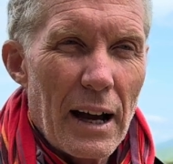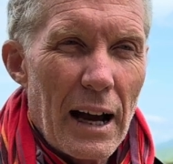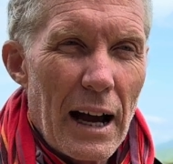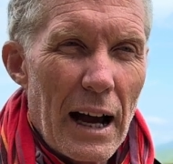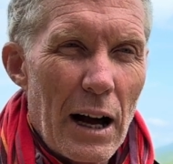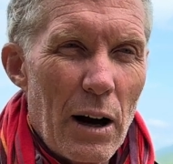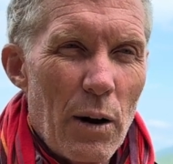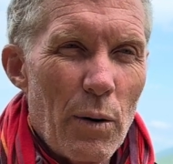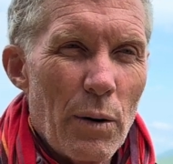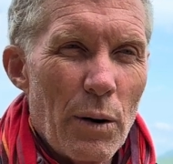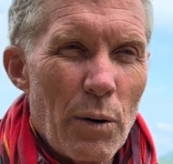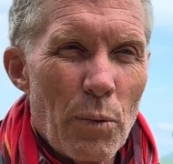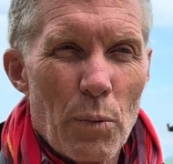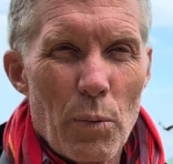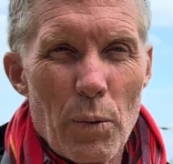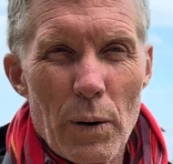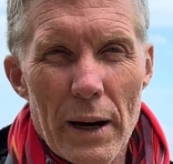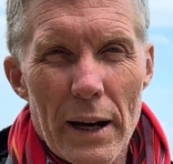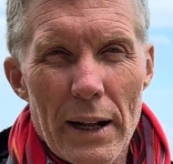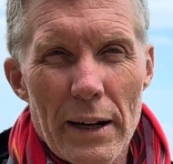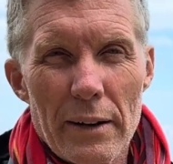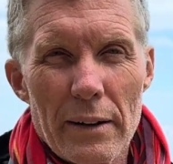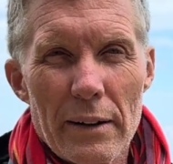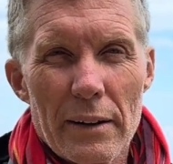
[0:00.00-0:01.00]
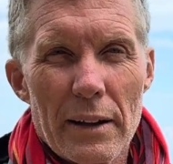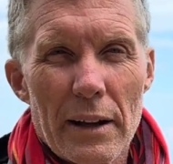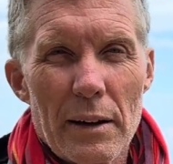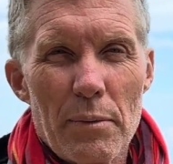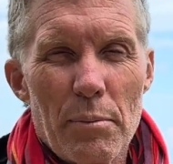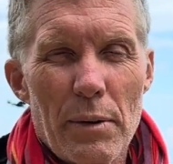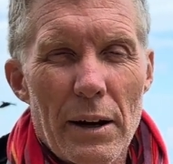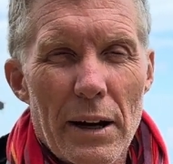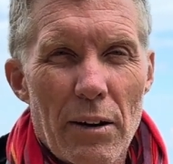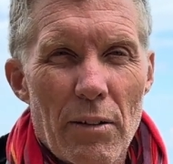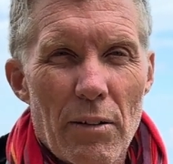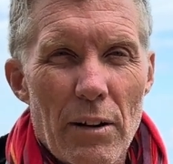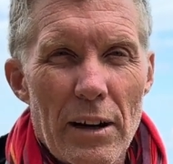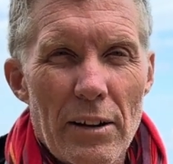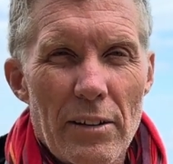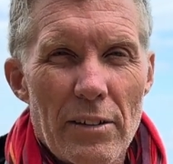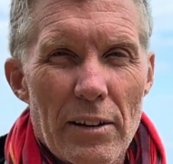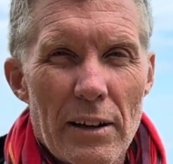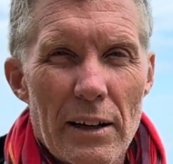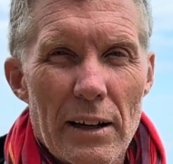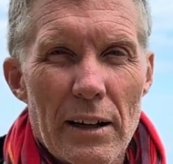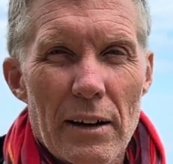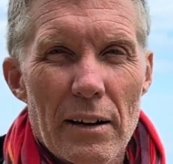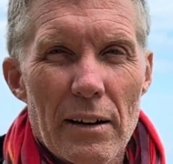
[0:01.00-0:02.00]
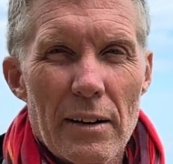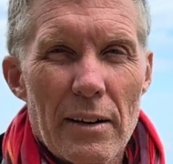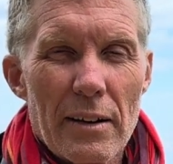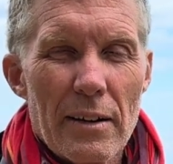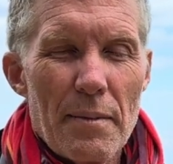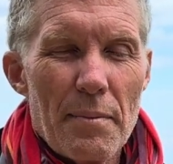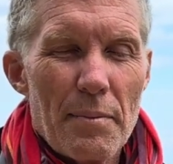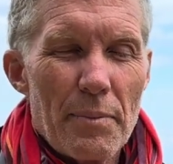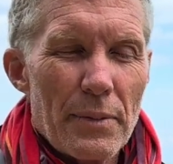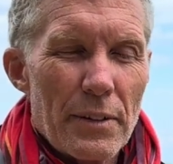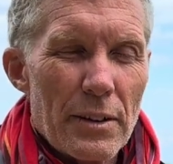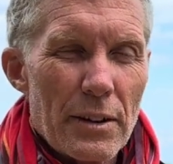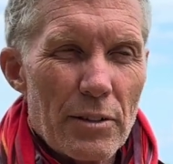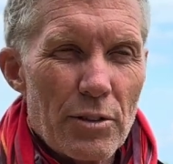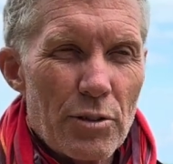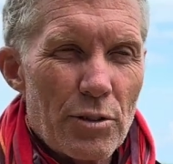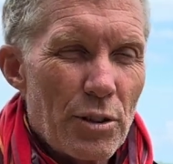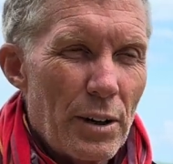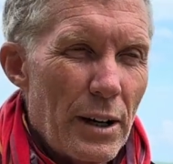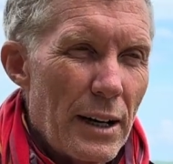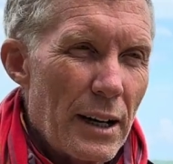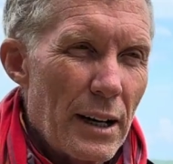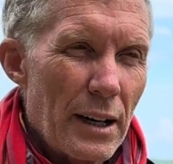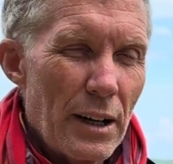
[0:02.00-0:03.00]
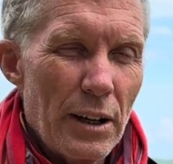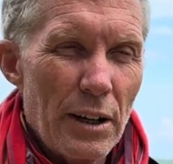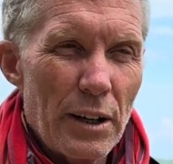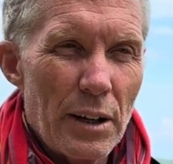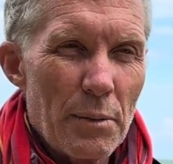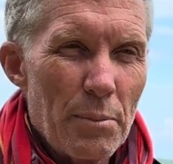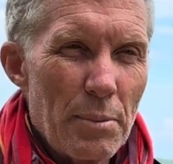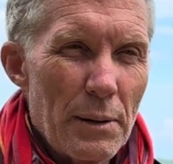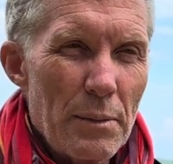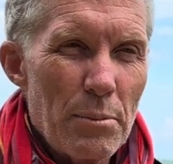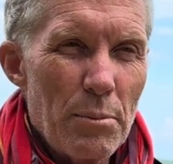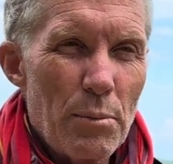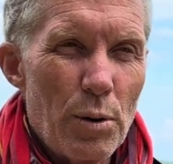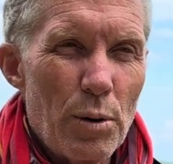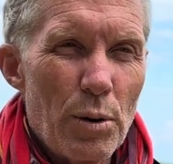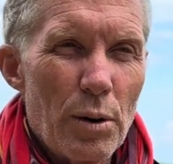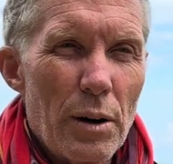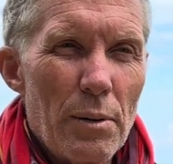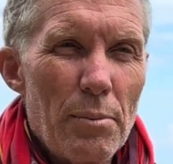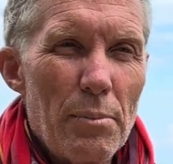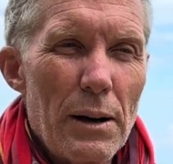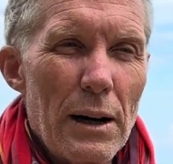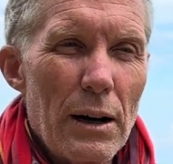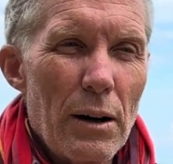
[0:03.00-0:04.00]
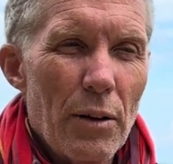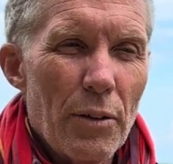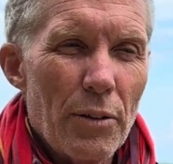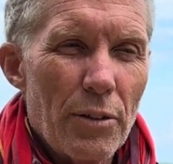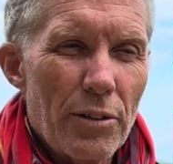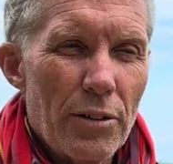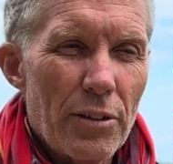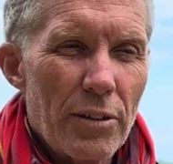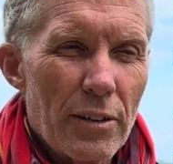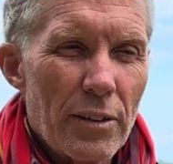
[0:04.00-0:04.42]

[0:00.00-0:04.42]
how and when they're migrating, try and learn a bit more about